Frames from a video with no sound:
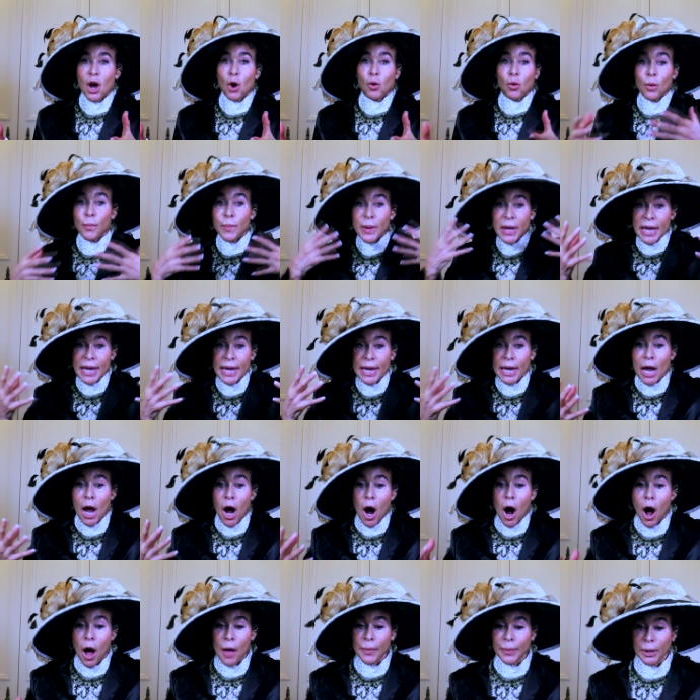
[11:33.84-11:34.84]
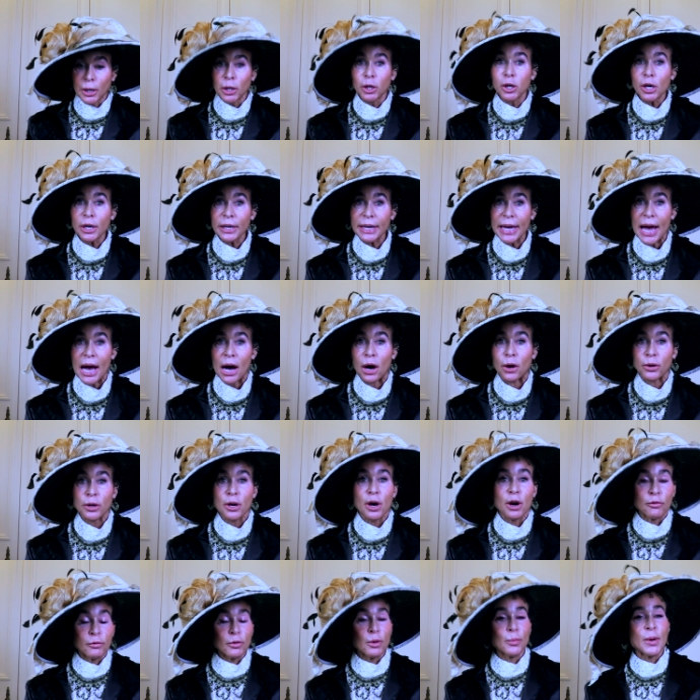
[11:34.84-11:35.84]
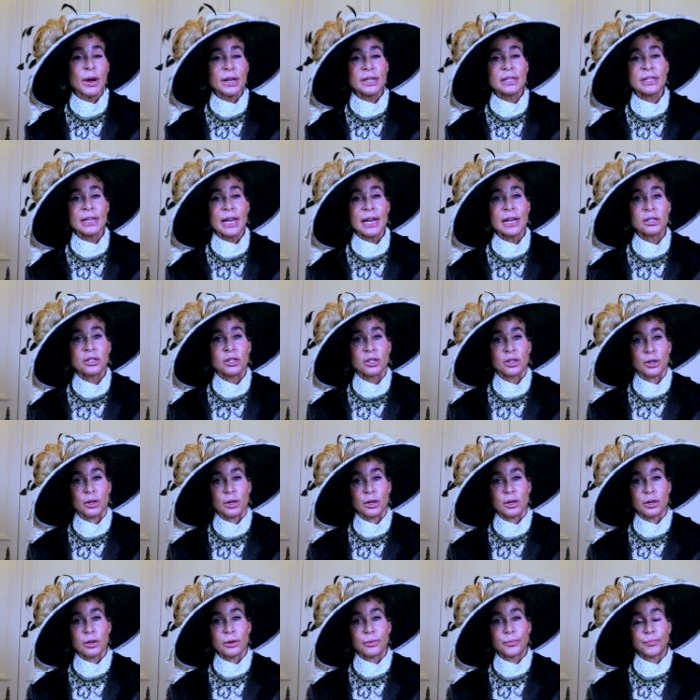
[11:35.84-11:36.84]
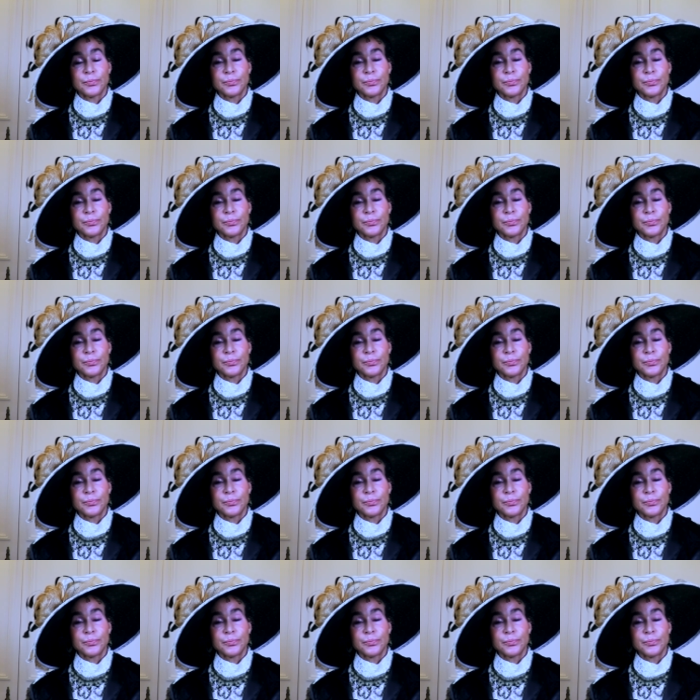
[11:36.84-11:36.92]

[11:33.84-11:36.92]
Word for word: will be on the lookout for breast cancer.